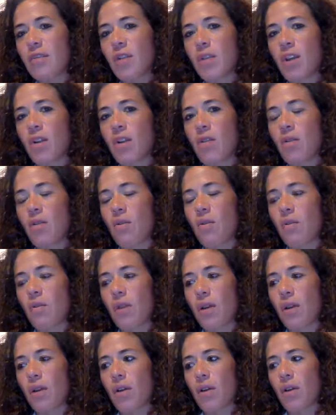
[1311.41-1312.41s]
We don't
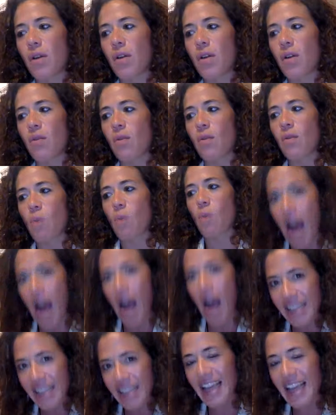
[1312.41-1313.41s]

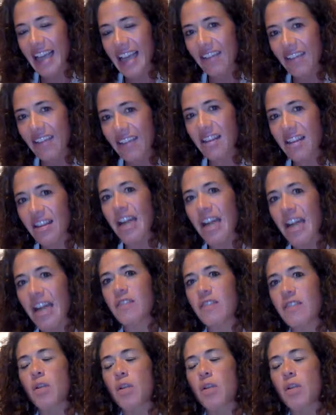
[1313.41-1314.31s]
want to end our lives.